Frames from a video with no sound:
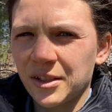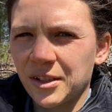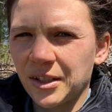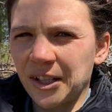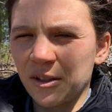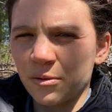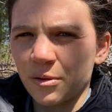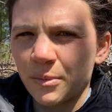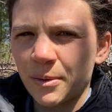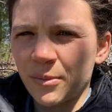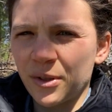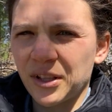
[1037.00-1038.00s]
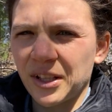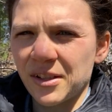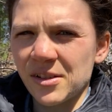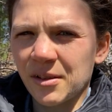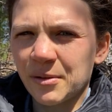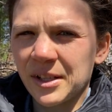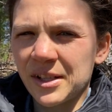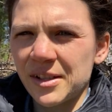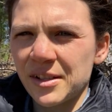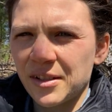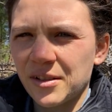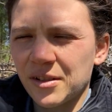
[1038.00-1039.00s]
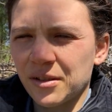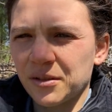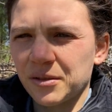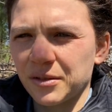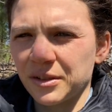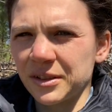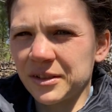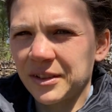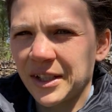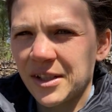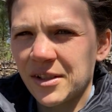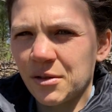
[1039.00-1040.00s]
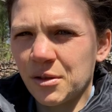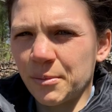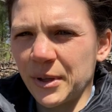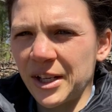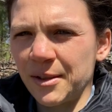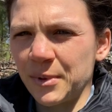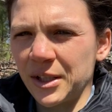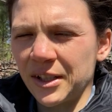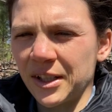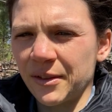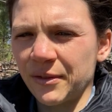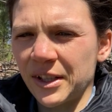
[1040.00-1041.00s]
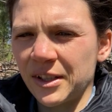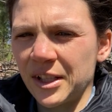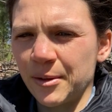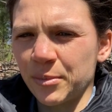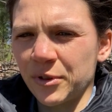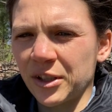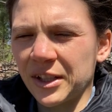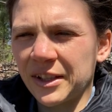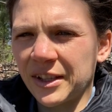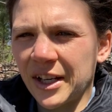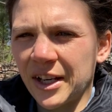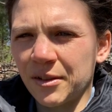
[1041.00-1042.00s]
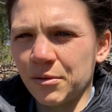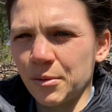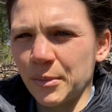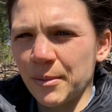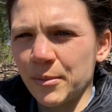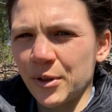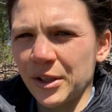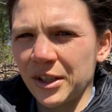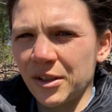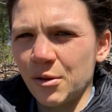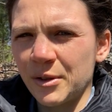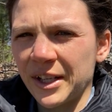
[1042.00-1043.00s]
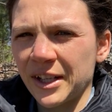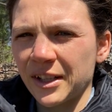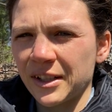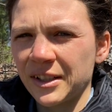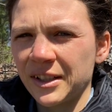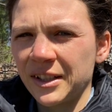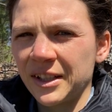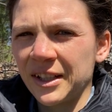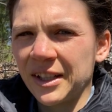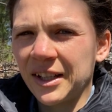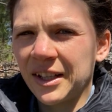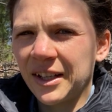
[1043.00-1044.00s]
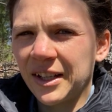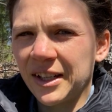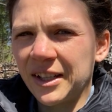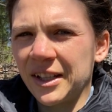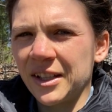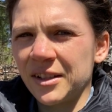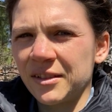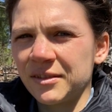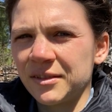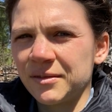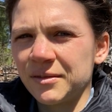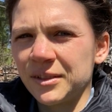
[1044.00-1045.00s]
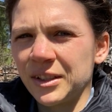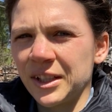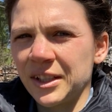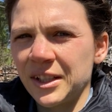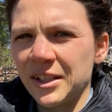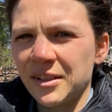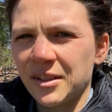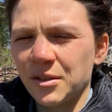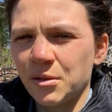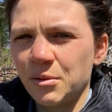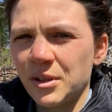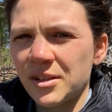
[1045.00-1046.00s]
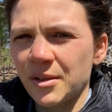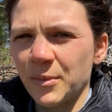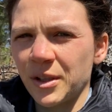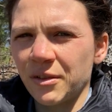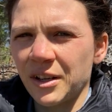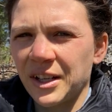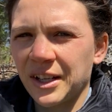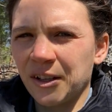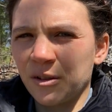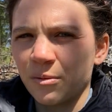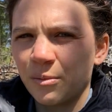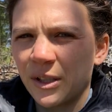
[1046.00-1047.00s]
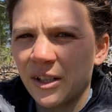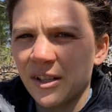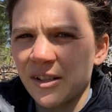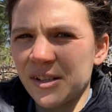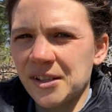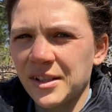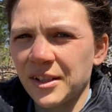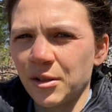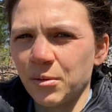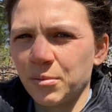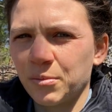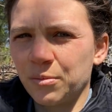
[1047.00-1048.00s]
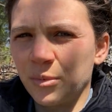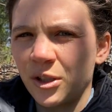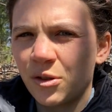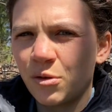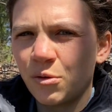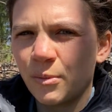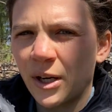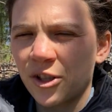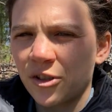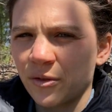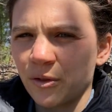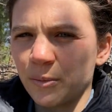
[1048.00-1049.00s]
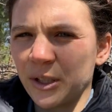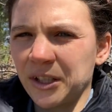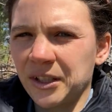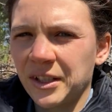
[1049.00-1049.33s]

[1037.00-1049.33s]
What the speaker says: I don't remember things always, so that's to remind me. And if I keep looking at that and remembering, oh yeah, I can't get into doing something right now because it'll be too much for me.